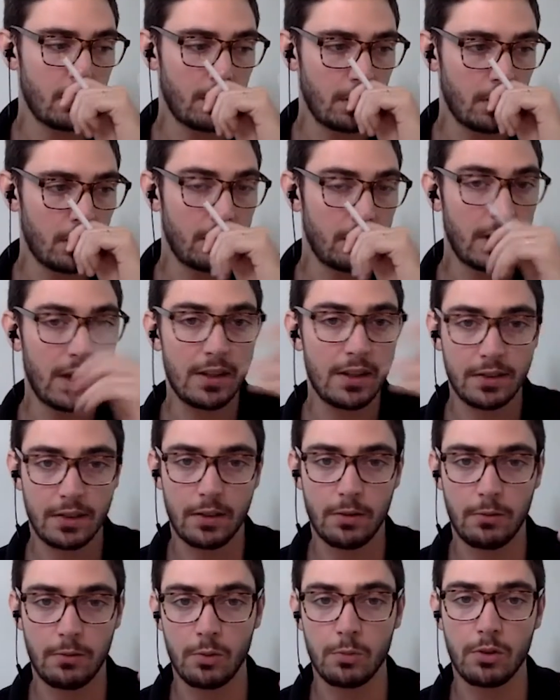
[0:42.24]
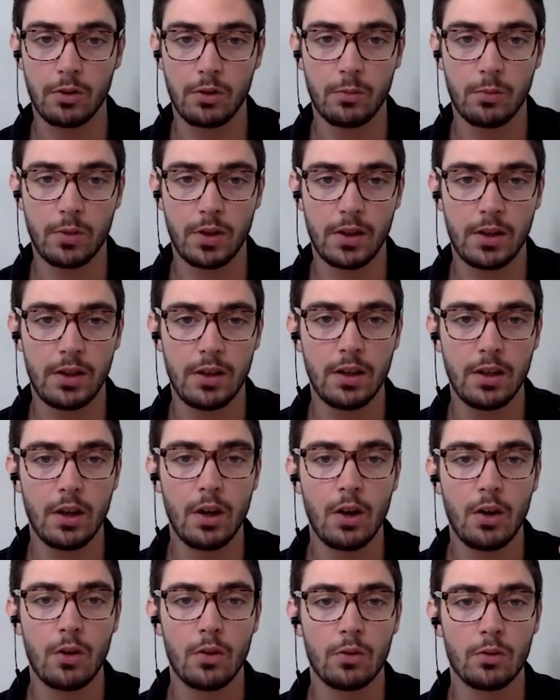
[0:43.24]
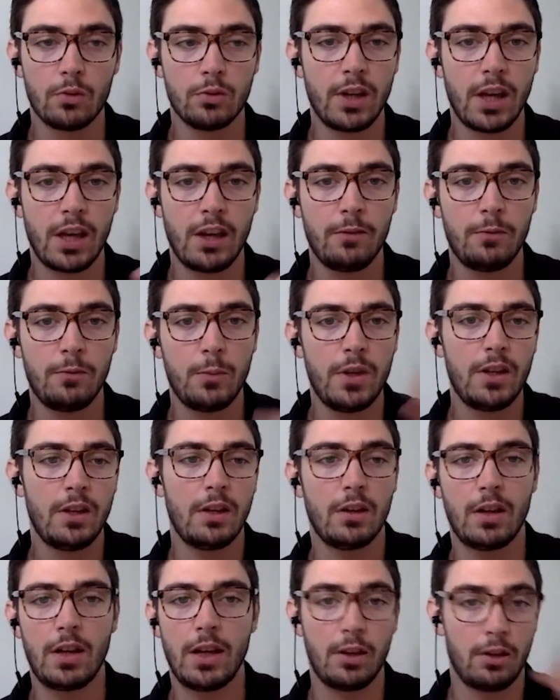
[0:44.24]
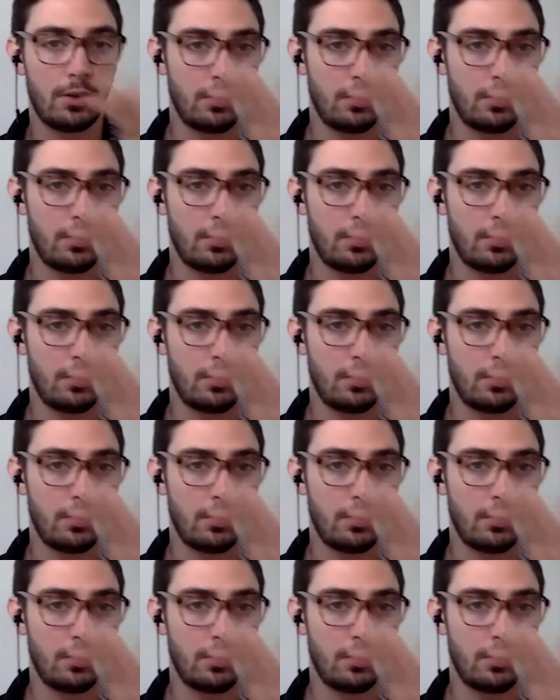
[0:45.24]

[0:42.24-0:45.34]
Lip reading: test from a company who gave me like